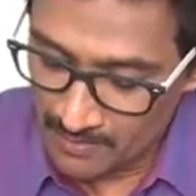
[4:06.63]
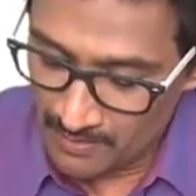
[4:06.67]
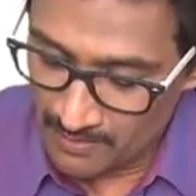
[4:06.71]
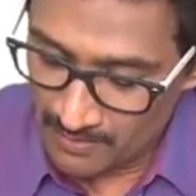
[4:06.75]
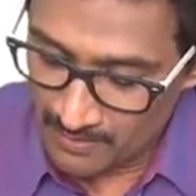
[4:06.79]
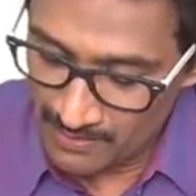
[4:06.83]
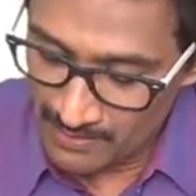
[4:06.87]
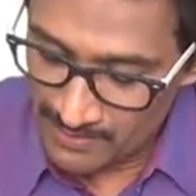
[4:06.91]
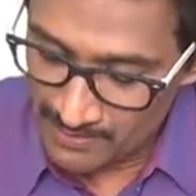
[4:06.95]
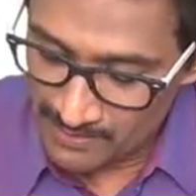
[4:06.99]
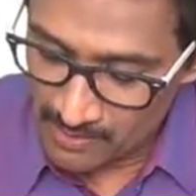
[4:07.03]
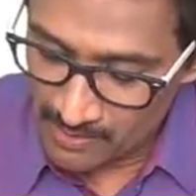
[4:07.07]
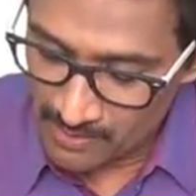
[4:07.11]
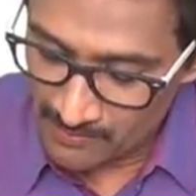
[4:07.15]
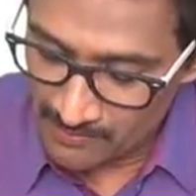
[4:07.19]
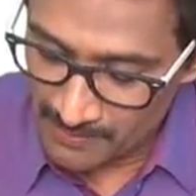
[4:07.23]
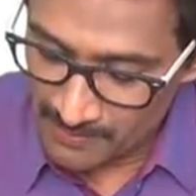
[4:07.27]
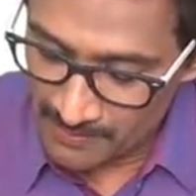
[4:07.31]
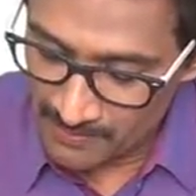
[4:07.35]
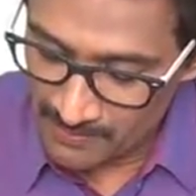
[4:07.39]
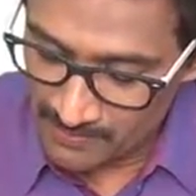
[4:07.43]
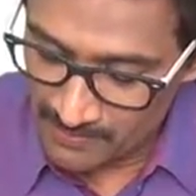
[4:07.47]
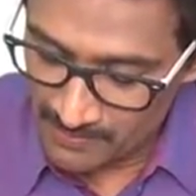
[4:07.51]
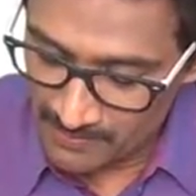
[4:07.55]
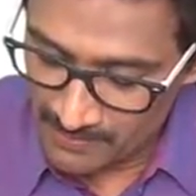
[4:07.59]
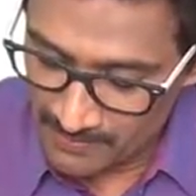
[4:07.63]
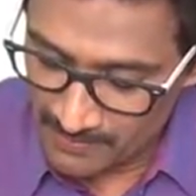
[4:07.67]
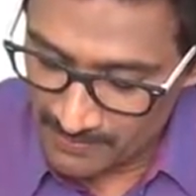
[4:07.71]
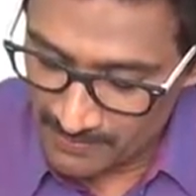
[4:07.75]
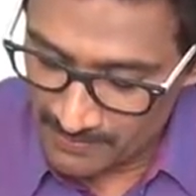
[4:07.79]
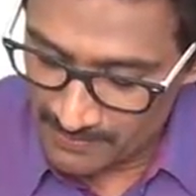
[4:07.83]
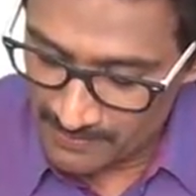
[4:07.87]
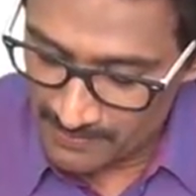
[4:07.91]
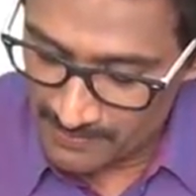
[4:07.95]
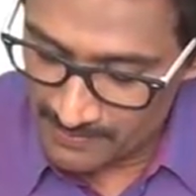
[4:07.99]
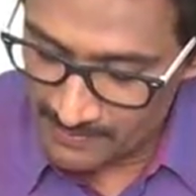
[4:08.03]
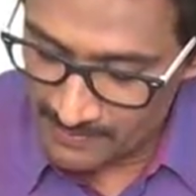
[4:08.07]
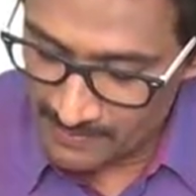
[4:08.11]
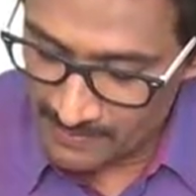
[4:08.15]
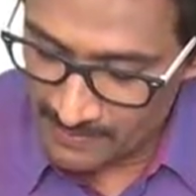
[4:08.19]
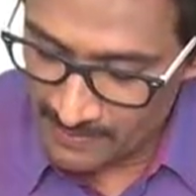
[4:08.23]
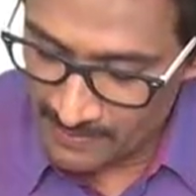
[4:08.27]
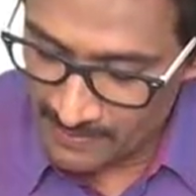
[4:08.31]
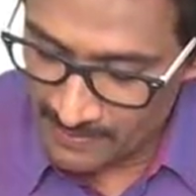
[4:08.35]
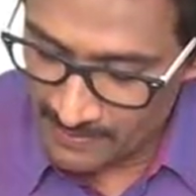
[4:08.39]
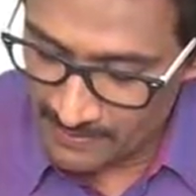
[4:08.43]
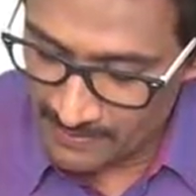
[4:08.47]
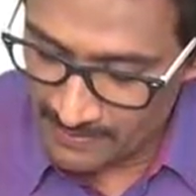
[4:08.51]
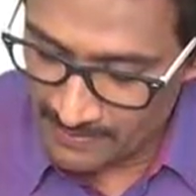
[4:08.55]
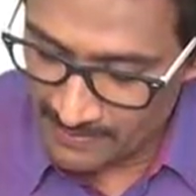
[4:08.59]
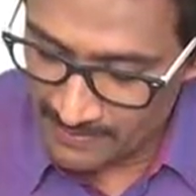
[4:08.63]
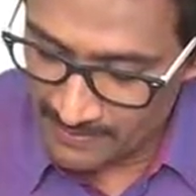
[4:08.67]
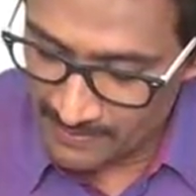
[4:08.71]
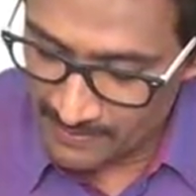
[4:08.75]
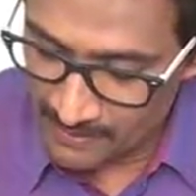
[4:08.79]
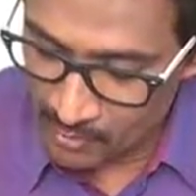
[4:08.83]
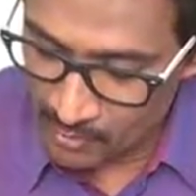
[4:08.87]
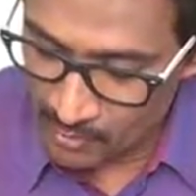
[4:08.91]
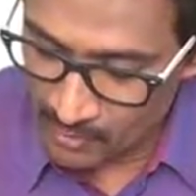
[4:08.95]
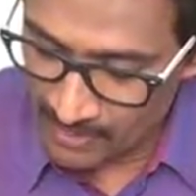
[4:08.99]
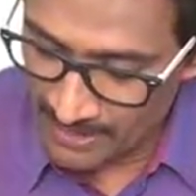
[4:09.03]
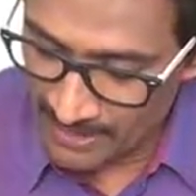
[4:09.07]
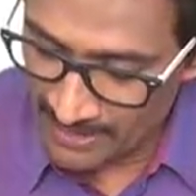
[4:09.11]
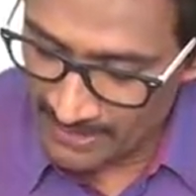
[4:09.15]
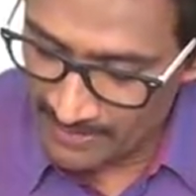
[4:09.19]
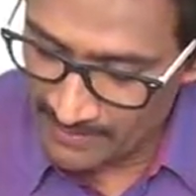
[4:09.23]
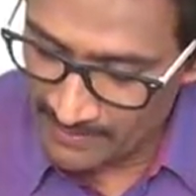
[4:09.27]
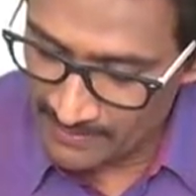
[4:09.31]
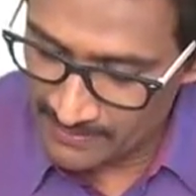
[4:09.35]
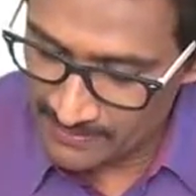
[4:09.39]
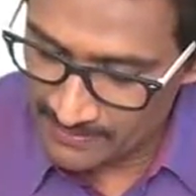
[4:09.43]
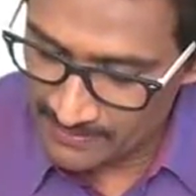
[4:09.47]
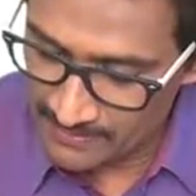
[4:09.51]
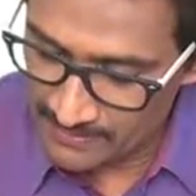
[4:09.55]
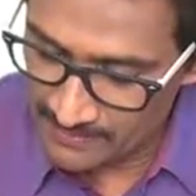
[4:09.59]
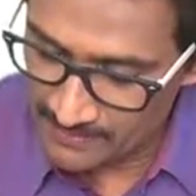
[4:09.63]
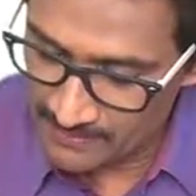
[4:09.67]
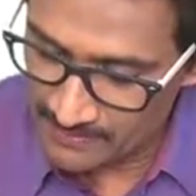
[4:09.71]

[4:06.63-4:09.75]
let's copy this, it's e raised to x